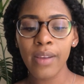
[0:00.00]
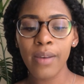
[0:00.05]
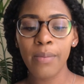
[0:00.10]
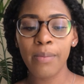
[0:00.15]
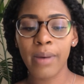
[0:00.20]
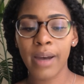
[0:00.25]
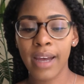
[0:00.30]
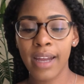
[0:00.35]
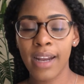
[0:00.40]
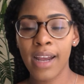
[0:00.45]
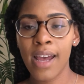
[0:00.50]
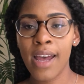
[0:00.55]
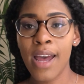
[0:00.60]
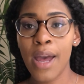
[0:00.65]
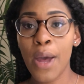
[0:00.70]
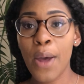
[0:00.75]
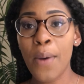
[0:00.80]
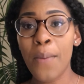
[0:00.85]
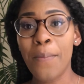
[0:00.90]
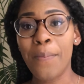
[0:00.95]
But
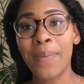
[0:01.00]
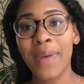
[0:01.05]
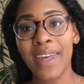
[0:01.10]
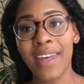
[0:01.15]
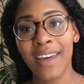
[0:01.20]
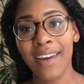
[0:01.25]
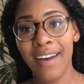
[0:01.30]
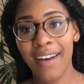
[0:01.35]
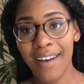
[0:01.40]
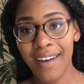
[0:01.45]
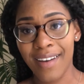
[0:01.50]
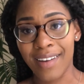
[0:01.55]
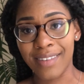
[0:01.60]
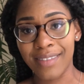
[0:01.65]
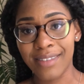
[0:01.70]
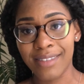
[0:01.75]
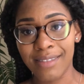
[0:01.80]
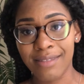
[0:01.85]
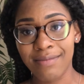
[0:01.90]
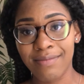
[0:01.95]
because